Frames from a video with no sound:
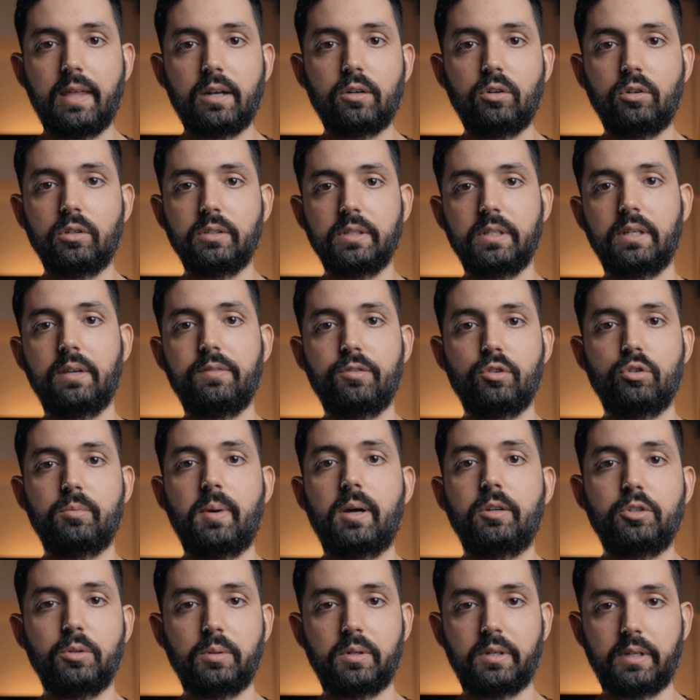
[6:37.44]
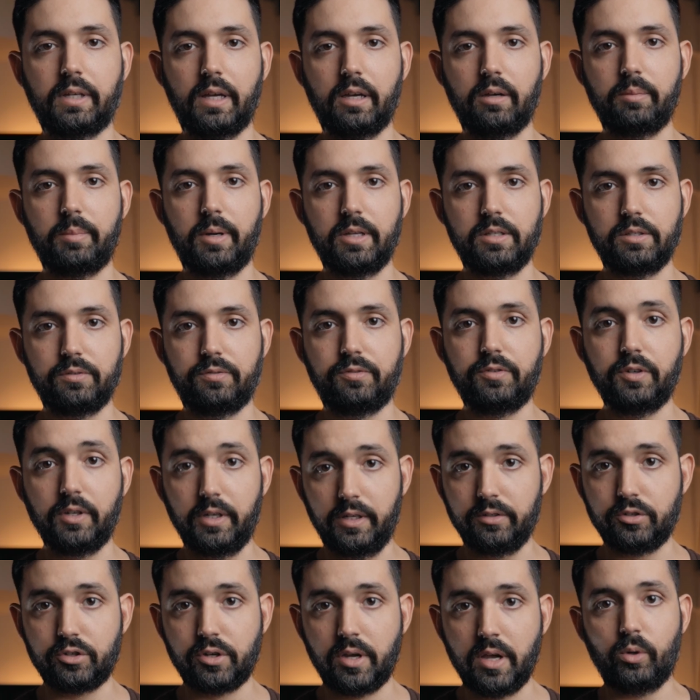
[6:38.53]
And that'll only give you about 200 gigabytes of
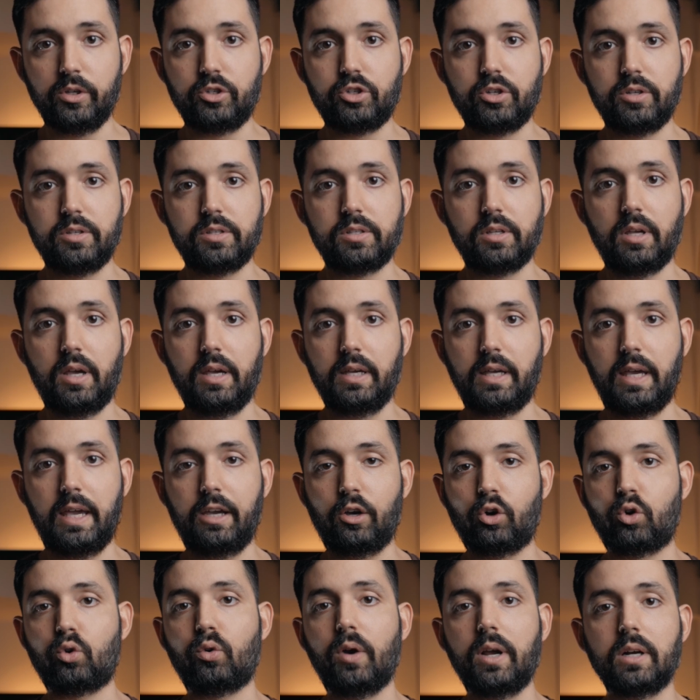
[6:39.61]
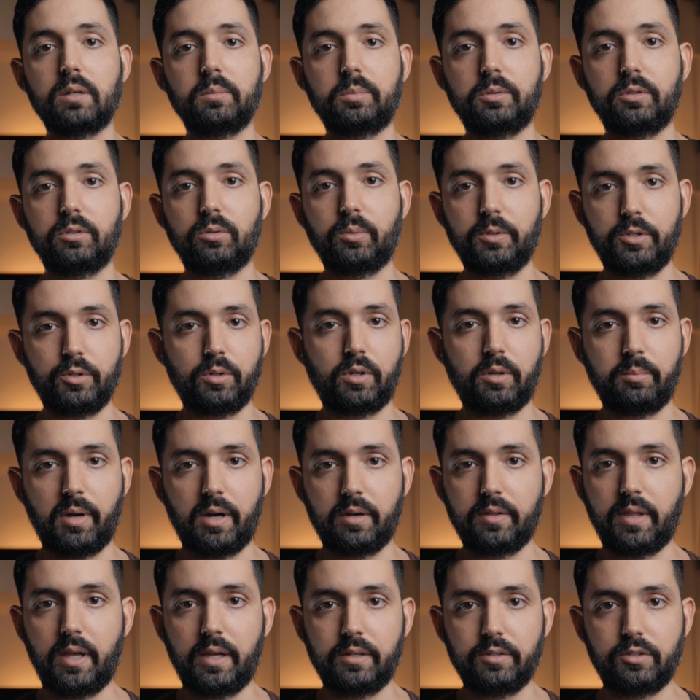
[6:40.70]
footage, which is like incredible when you
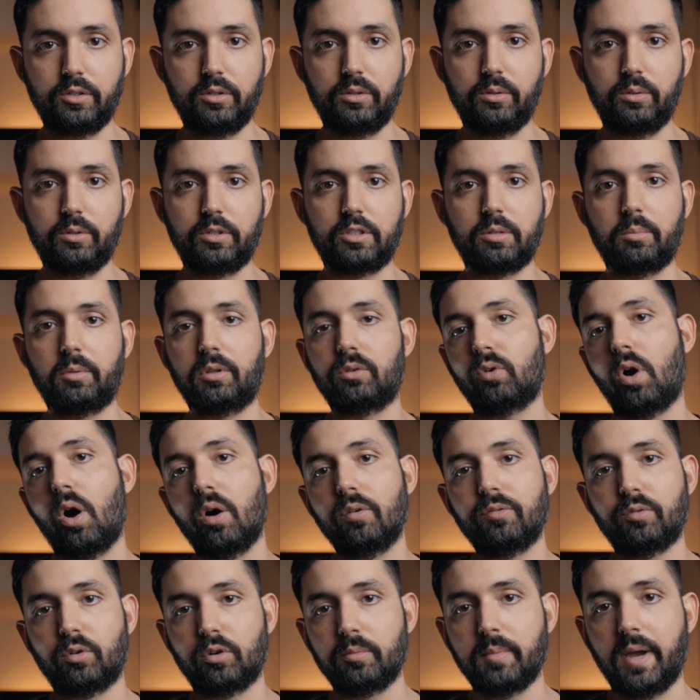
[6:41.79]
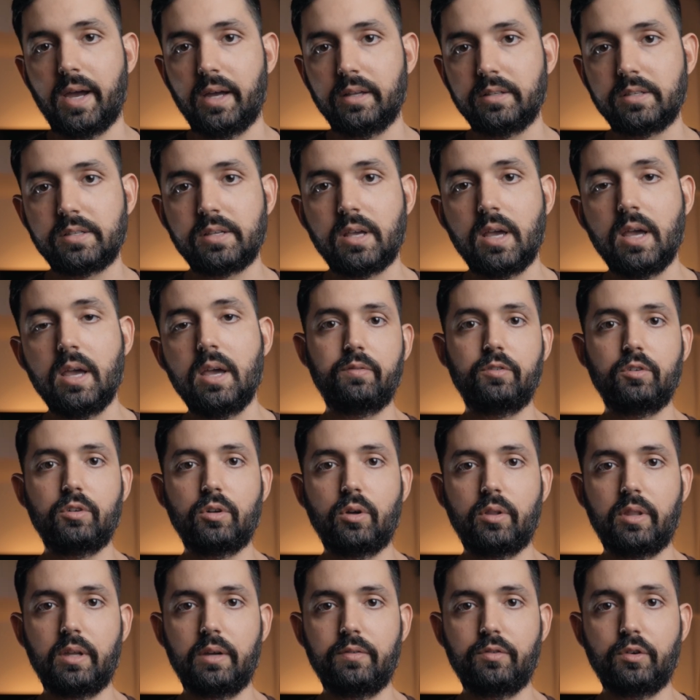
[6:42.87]
compare that to some of the raw formats. And if you
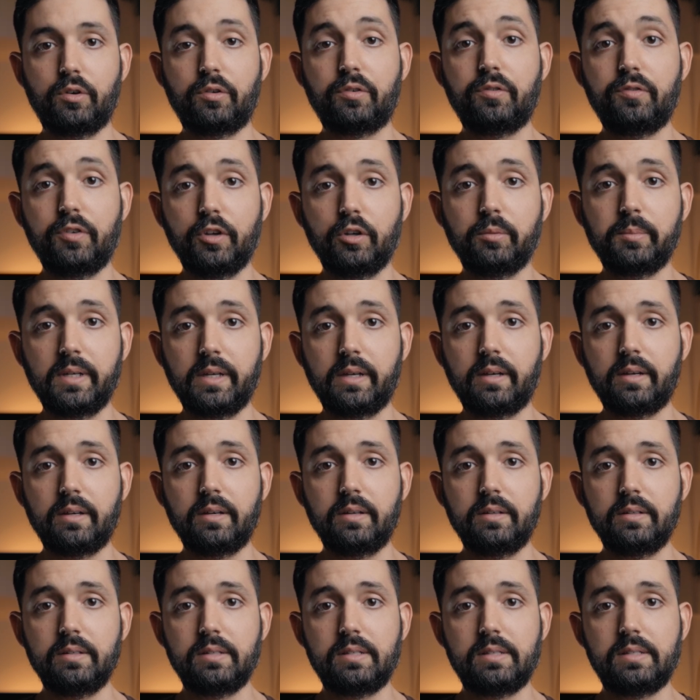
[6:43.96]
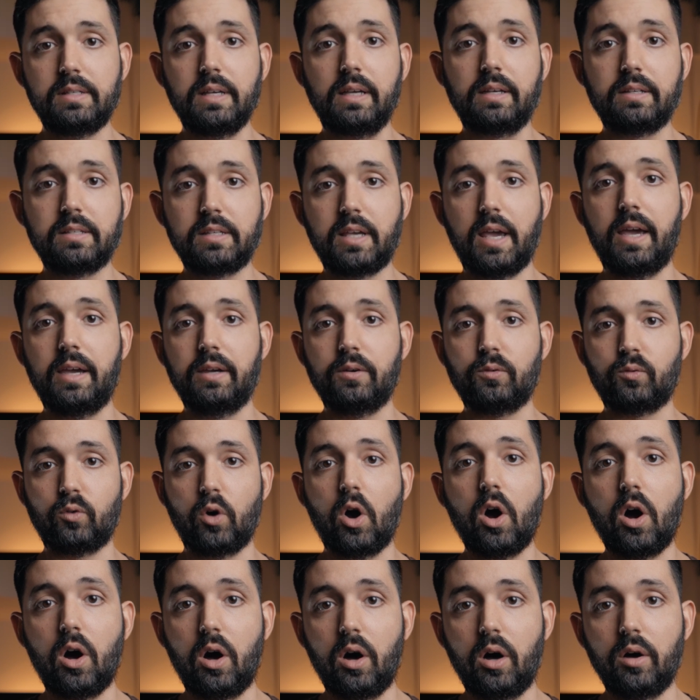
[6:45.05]
know that if you're filming 6K
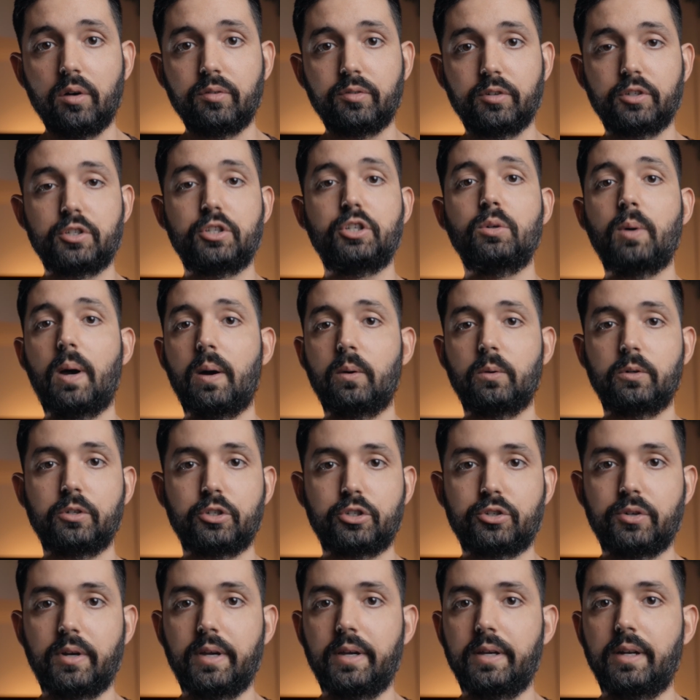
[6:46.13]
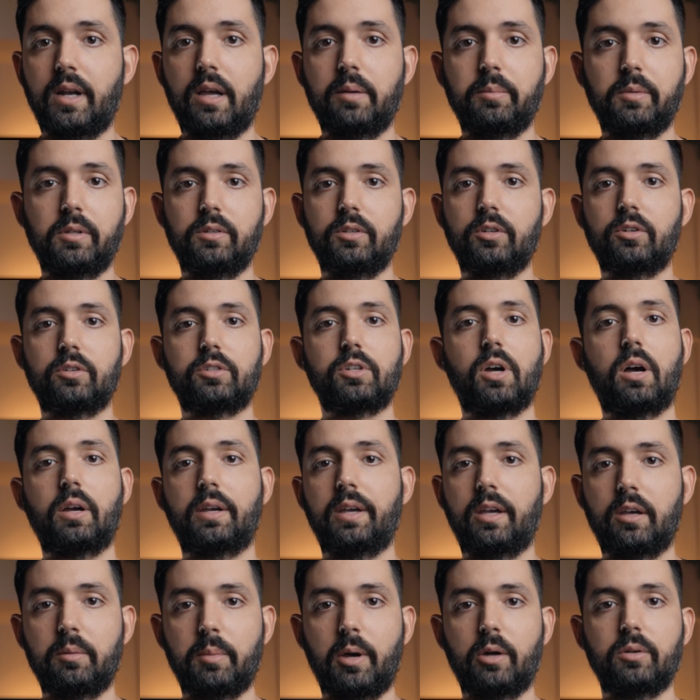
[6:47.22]
raw for 2 hours straight, I mean, you're
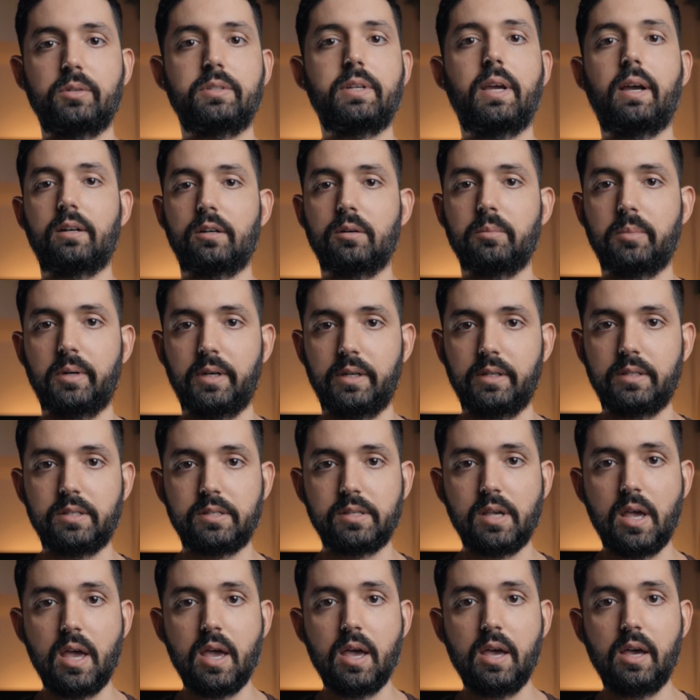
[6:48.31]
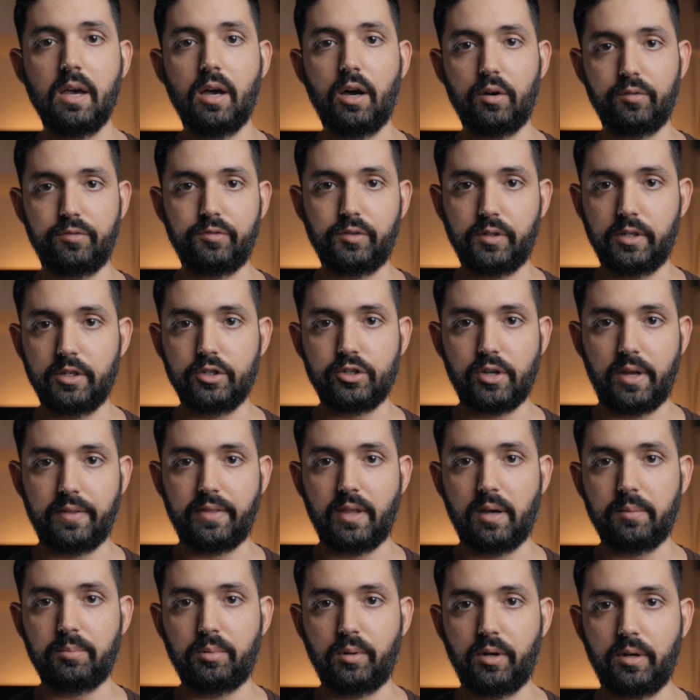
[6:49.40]
talking about terabytes of footage at
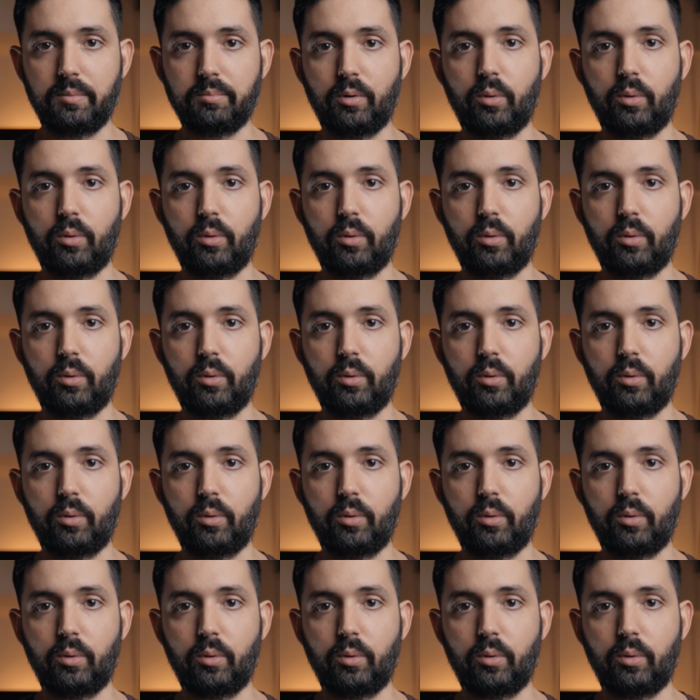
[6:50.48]
that point.